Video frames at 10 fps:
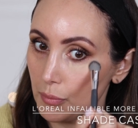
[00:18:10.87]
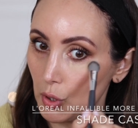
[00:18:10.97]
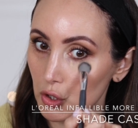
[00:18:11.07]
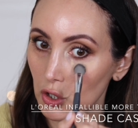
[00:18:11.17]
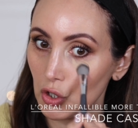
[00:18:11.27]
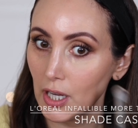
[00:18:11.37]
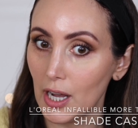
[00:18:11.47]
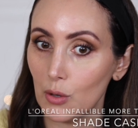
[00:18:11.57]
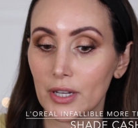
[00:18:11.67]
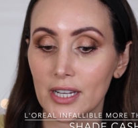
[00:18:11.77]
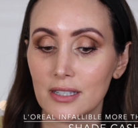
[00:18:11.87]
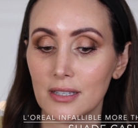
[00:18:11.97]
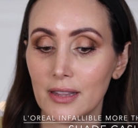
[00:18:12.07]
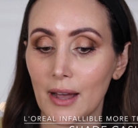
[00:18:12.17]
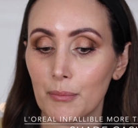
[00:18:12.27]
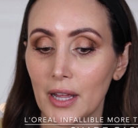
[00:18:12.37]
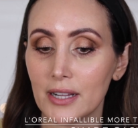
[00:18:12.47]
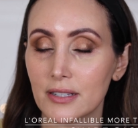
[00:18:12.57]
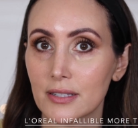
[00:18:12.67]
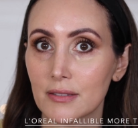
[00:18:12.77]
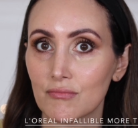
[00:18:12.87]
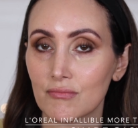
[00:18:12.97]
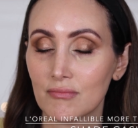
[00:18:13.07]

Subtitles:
But look how easy that blends.